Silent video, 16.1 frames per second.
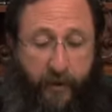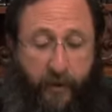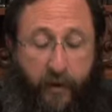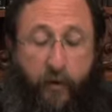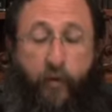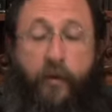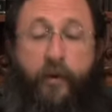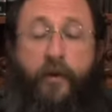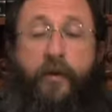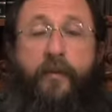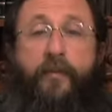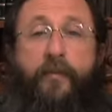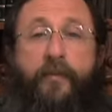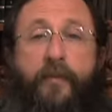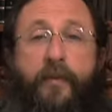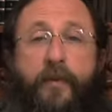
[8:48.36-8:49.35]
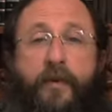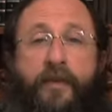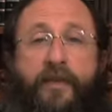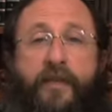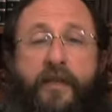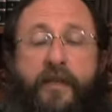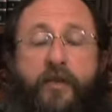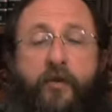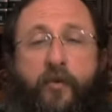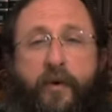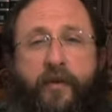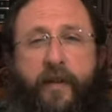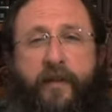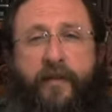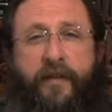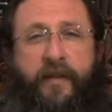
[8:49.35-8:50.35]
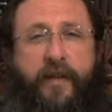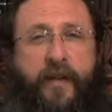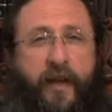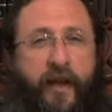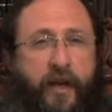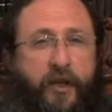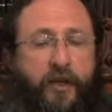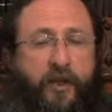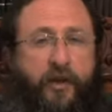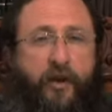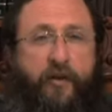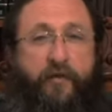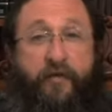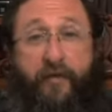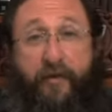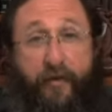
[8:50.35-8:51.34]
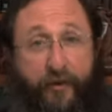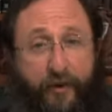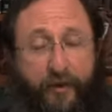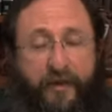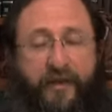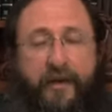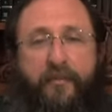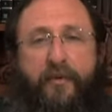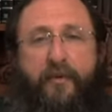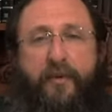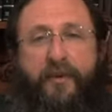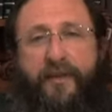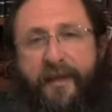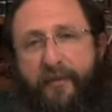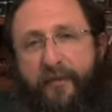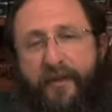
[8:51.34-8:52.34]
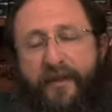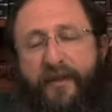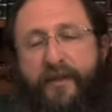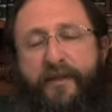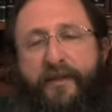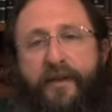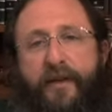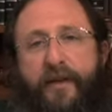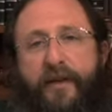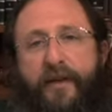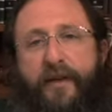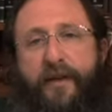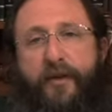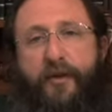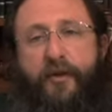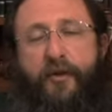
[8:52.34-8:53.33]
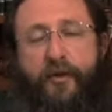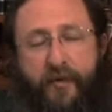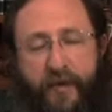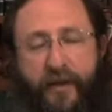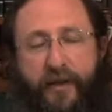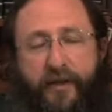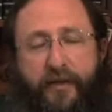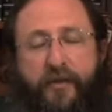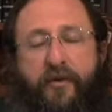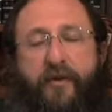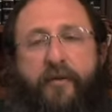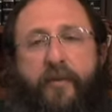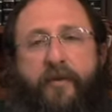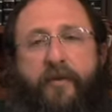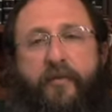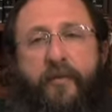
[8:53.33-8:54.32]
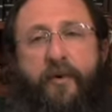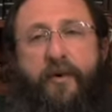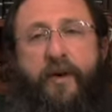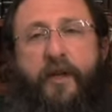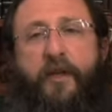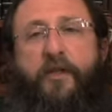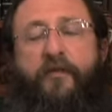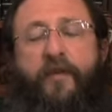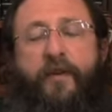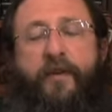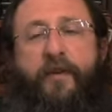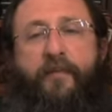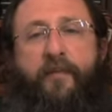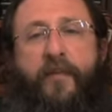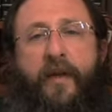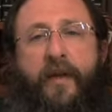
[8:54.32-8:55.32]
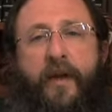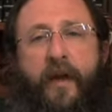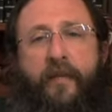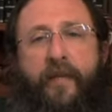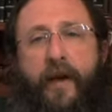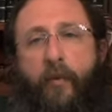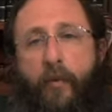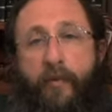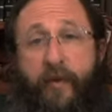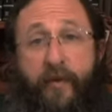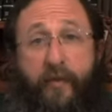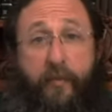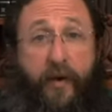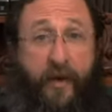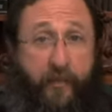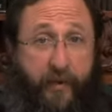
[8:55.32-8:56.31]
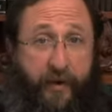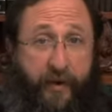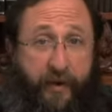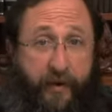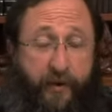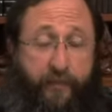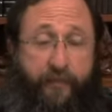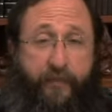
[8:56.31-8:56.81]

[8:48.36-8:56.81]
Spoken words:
he will see to it that the dedication of the third temple will take place during it, during the month of Mar Cheshvan, and that will be the payback.